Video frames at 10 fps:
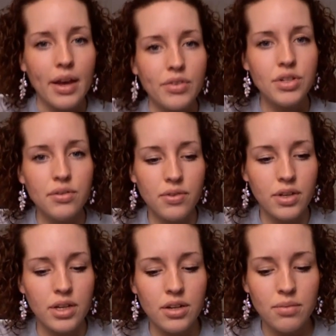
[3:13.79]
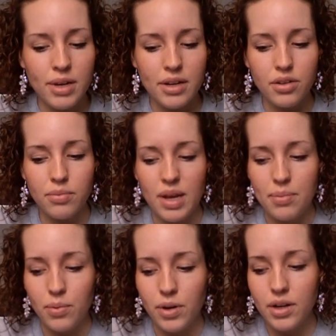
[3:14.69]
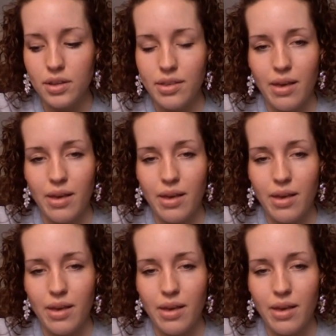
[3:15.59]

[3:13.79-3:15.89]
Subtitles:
After you fill in your medical paperwork,